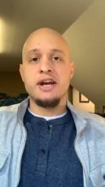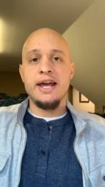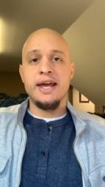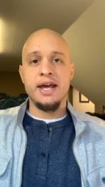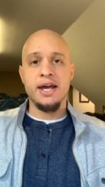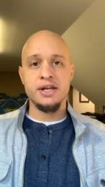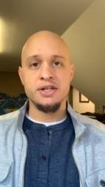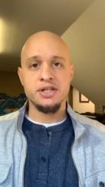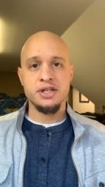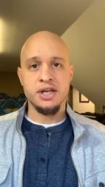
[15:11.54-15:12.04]

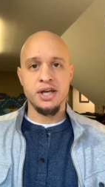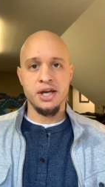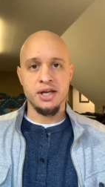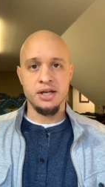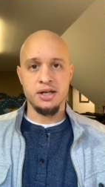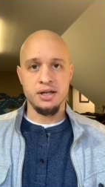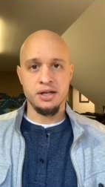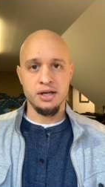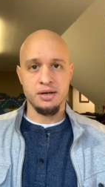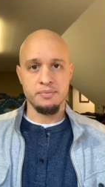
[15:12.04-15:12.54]

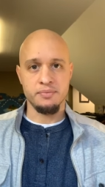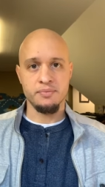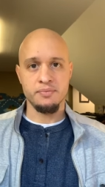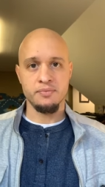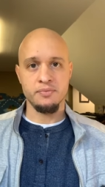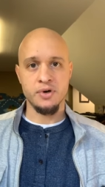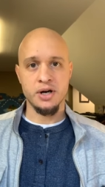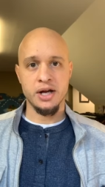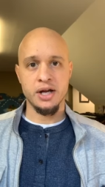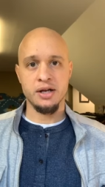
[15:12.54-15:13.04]
educating them,
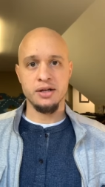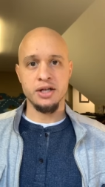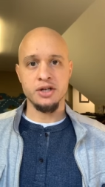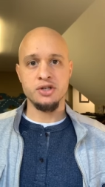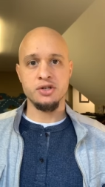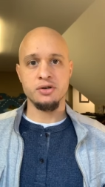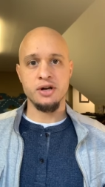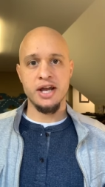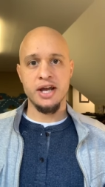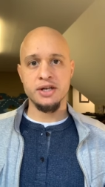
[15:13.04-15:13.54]
right?
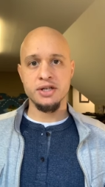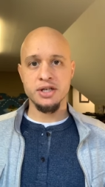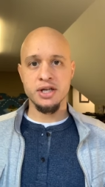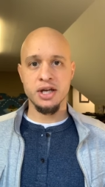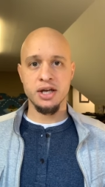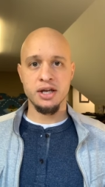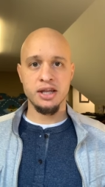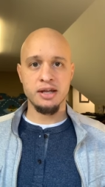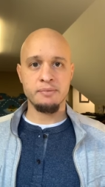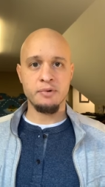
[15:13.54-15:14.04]
That you're
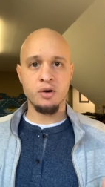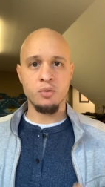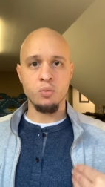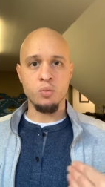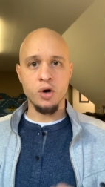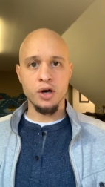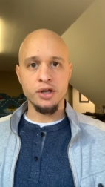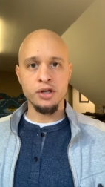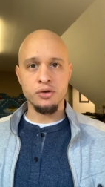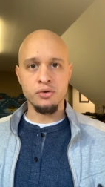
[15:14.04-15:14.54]
educating them on
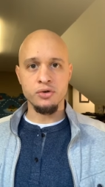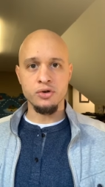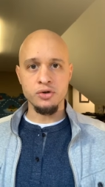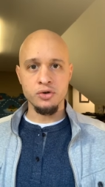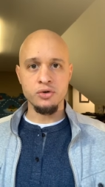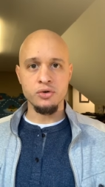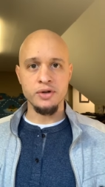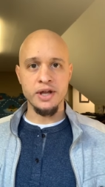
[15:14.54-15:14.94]
what you do,